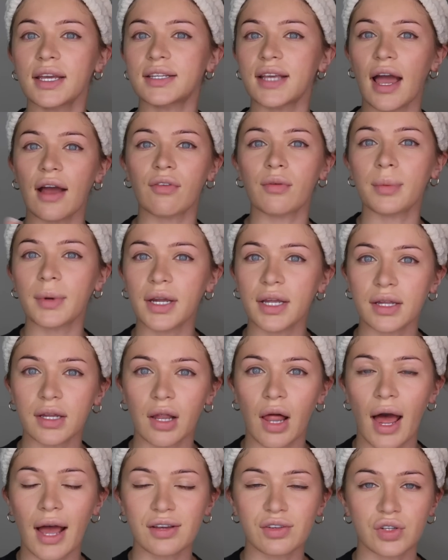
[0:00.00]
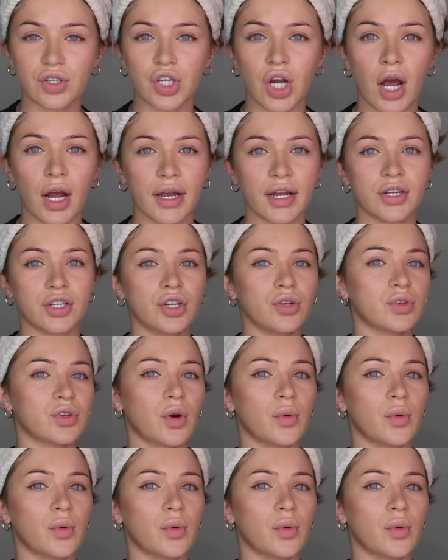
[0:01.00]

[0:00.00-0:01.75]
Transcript: is, everybody in the class was talking too,